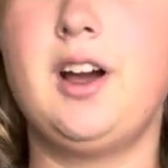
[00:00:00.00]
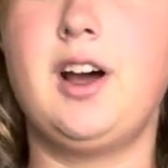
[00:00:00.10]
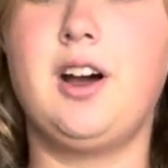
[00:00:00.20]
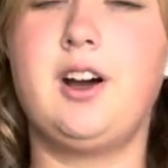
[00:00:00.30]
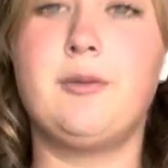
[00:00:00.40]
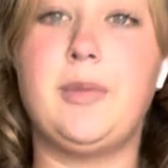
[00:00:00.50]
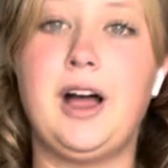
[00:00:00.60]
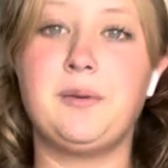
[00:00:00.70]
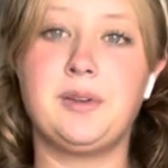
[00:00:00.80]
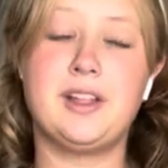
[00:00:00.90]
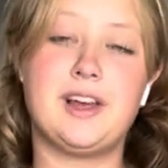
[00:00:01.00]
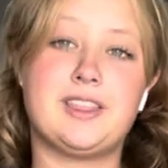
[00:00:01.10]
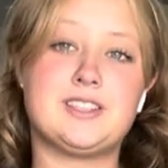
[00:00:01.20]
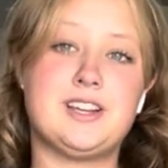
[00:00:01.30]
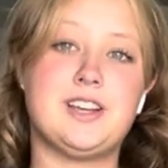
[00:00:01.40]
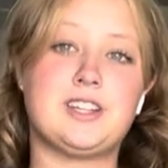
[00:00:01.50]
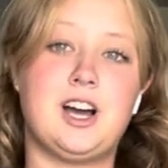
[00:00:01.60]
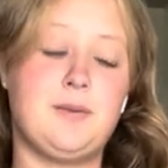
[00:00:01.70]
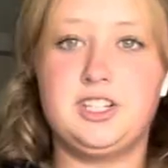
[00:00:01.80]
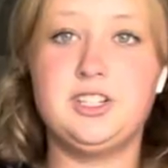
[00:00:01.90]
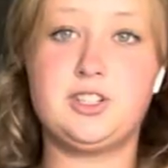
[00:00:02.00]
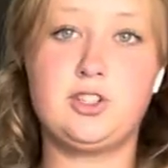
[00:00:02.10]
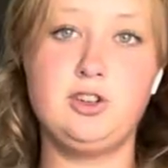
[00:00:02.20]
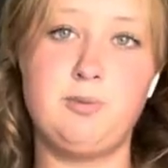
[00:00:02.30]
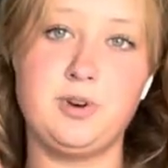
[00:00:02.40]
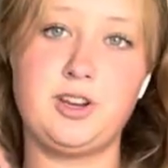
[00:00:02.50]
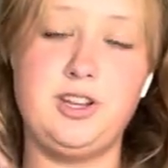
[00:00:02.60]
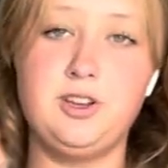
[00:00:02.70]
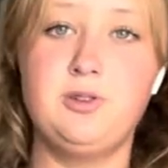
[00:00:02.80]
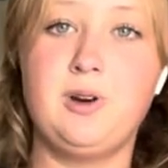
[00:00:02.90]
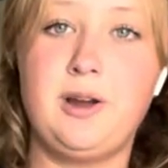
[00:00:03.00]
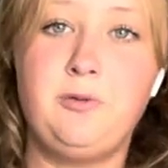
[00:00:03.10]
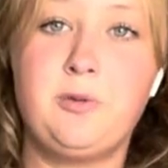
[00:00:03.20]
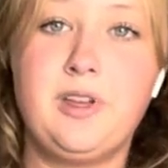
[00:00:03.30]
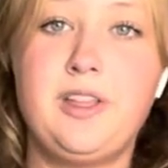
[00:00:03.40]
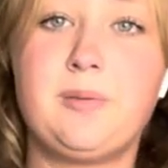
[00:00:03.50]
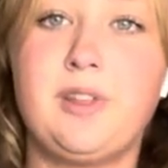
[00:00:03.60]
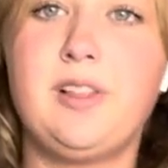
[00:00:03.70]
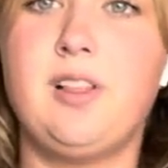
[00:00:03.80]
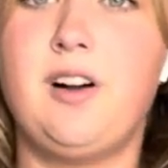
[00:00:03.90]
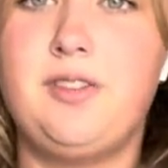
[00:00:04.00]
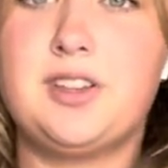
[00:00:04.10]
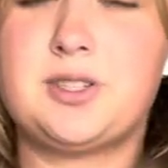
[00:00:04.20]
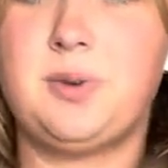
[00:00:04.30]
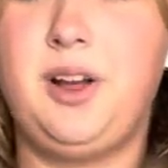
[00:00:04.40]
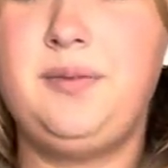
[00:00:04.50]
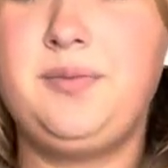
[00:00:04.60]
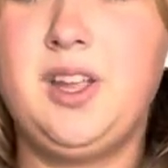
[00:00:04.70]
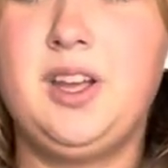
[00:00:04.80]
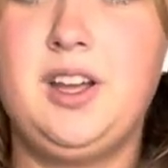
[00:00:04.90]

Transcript: But I really like this tank top. She's super cute. I really, really love this one.